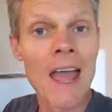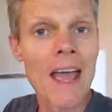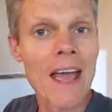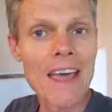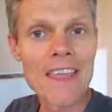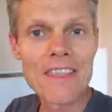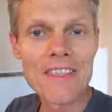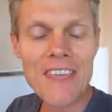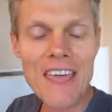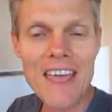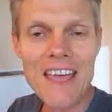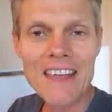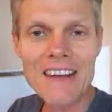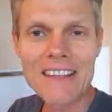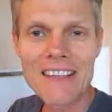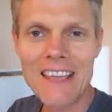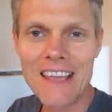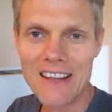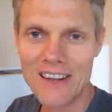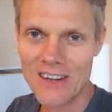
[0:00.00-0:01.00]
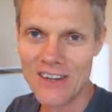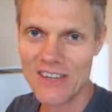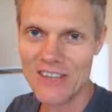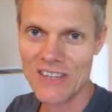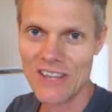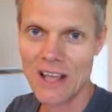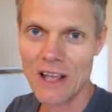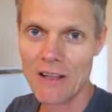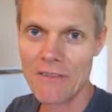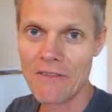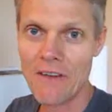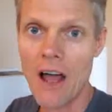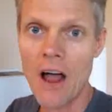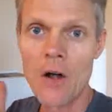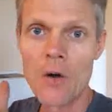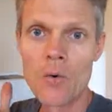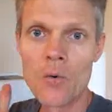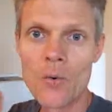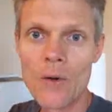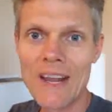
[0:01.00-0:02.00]
And then get yourself
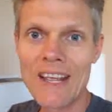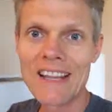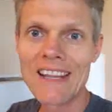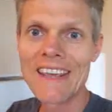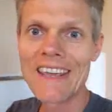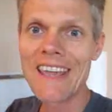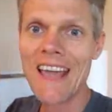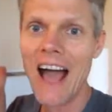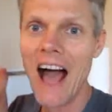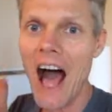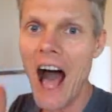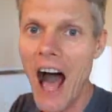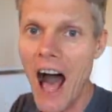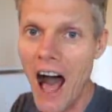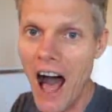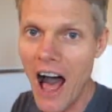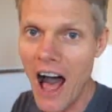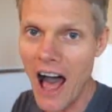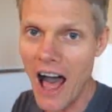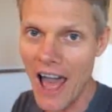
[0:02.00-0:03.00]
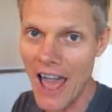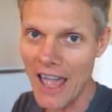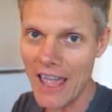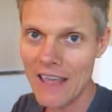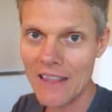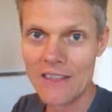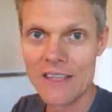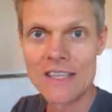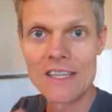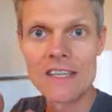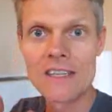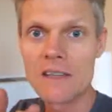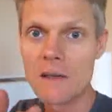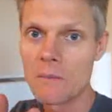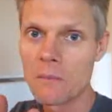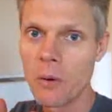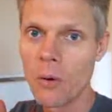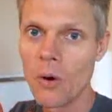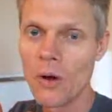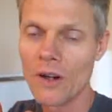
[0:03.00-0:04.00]
a really high, this is
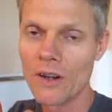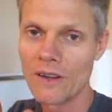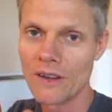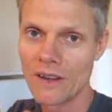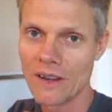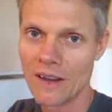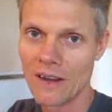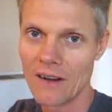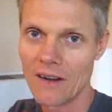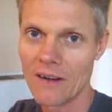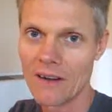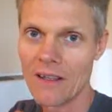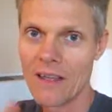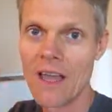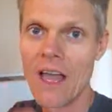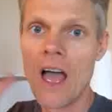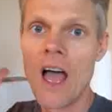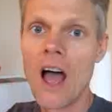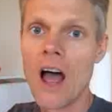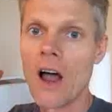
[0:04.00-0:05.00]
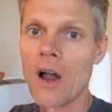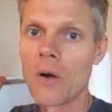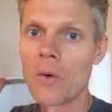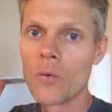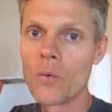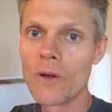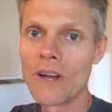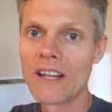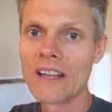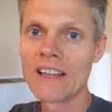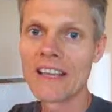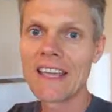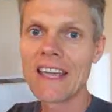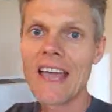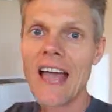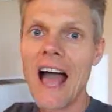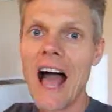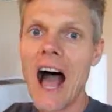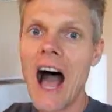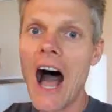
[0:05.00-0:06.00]
important here, a
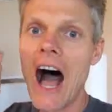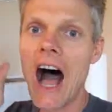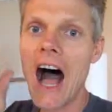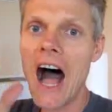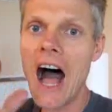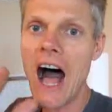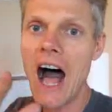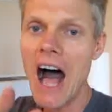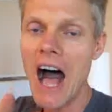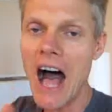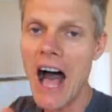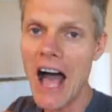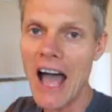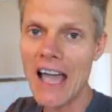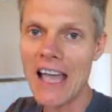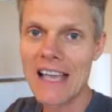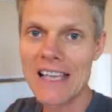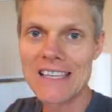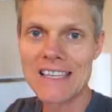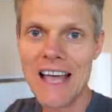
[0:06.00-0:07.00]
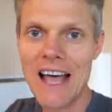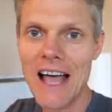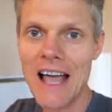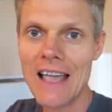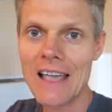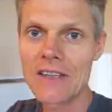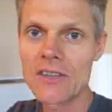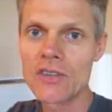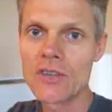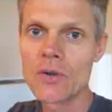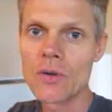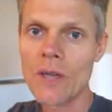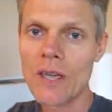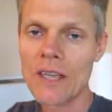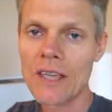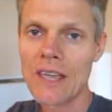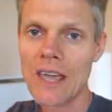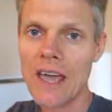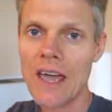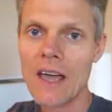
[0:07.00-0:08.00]
really high, as high as you
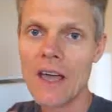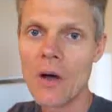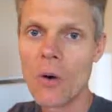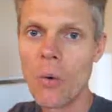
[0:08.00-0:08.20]
can get